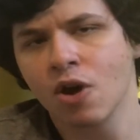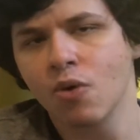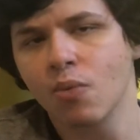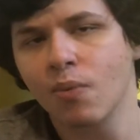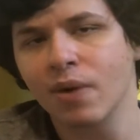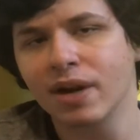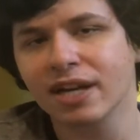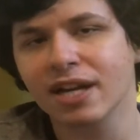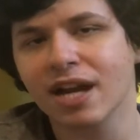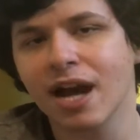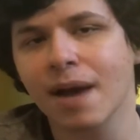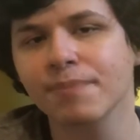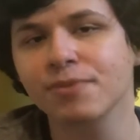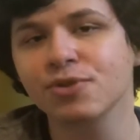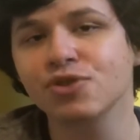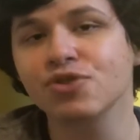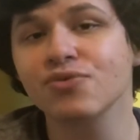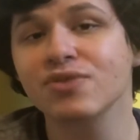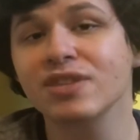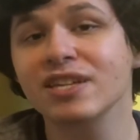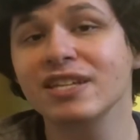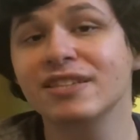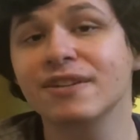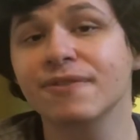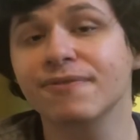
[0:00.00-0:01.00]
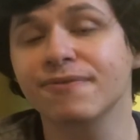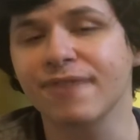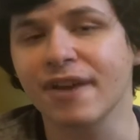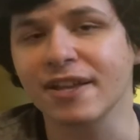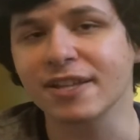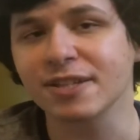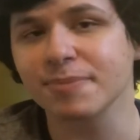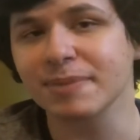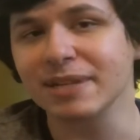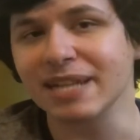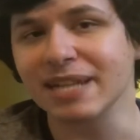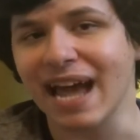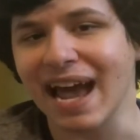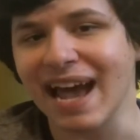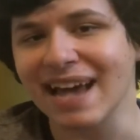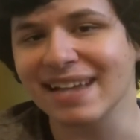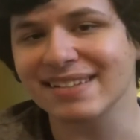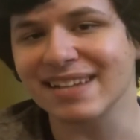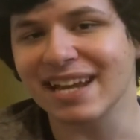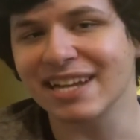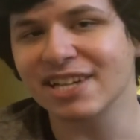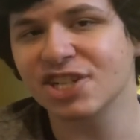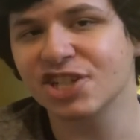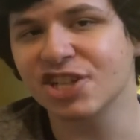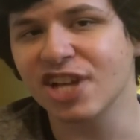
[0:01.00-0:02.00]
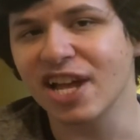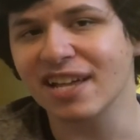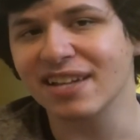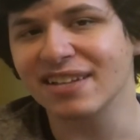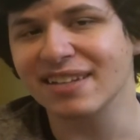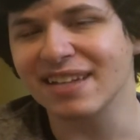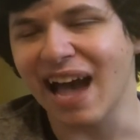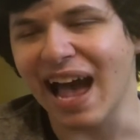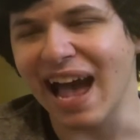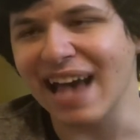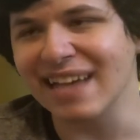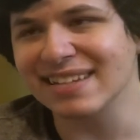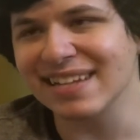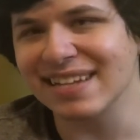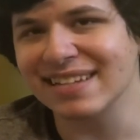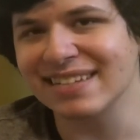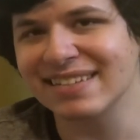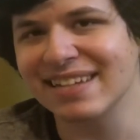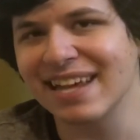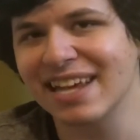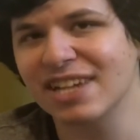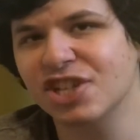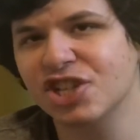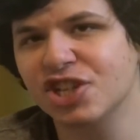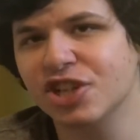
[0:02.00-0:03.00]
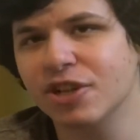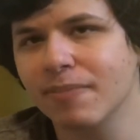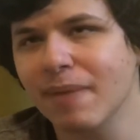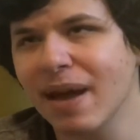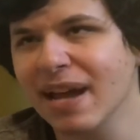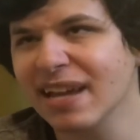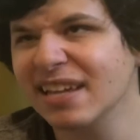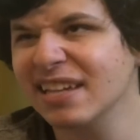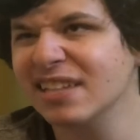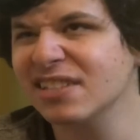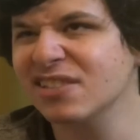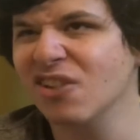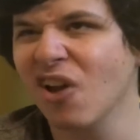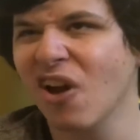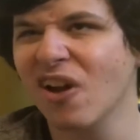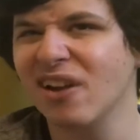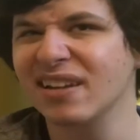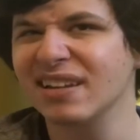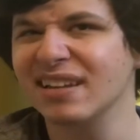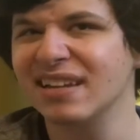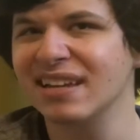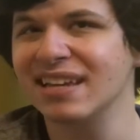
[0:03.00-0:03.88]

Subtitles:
When it comes to the defenseman, as I said, Shemek is not,